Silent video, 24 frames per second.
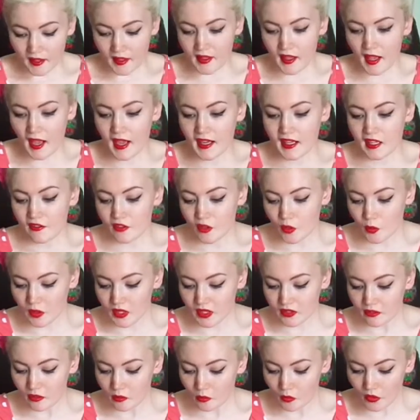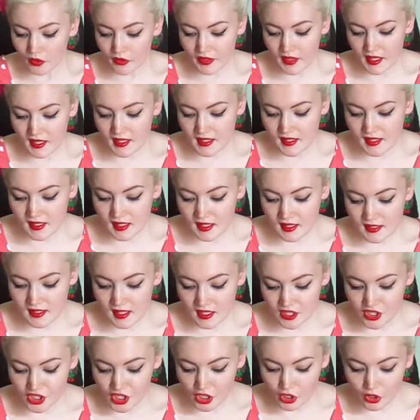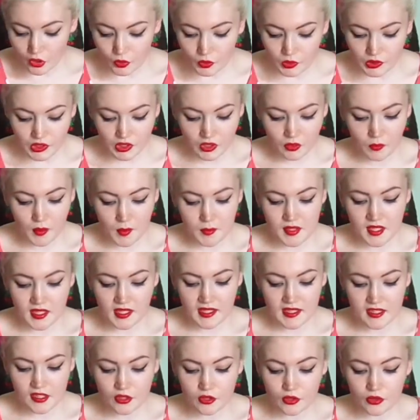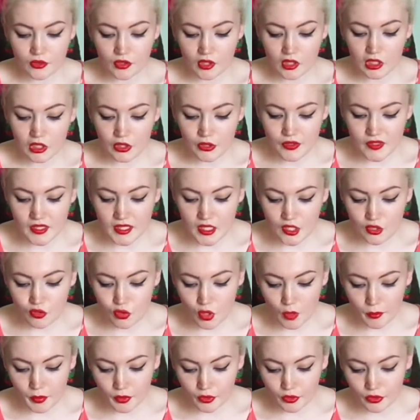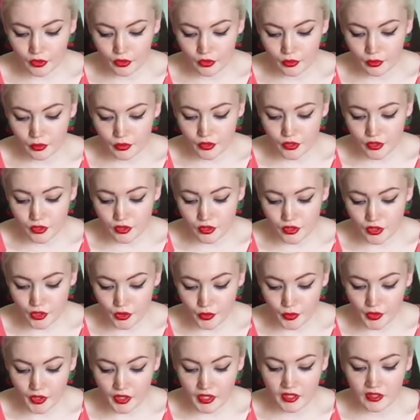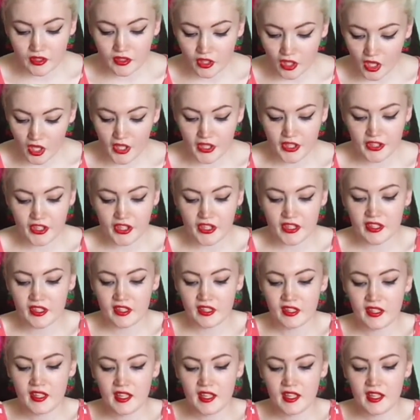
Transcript: Okay, and if you're wondering what this is actually called on the website, it's called the Lucy Tropical Toucan Cardigan